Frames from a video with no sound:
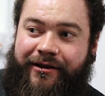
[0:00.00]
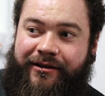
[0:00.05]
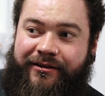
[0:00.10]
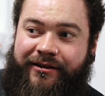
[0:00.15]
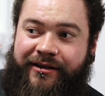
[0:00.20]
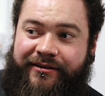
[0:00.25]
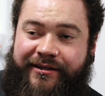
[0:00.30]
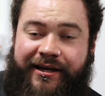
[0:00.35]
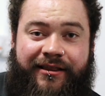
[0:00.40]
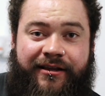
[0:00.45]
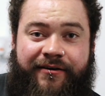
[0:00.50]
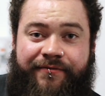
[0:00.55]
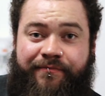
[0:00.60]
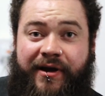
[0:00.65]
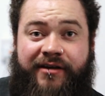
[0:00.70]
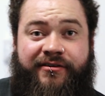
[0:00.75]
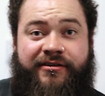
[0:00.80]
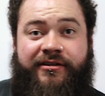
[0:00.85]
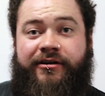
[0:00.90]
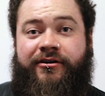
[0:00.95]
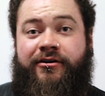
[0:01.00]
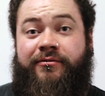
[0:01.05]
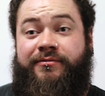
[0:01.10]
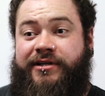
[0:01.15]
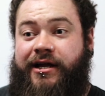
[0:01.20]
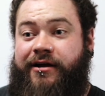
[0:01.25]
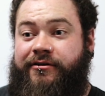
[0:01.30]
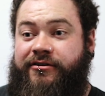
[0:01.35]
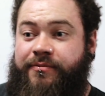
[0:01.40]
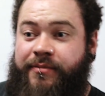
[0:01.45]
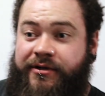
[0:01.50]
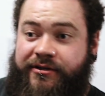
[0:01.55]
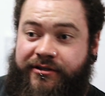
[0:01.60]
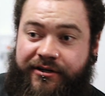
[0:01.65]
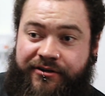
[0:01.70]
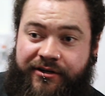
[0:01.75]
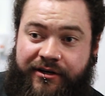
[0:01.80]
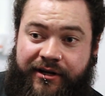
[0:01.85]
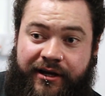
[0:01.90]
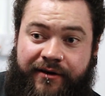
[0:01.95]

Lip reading: the deadlift basically comes down to position.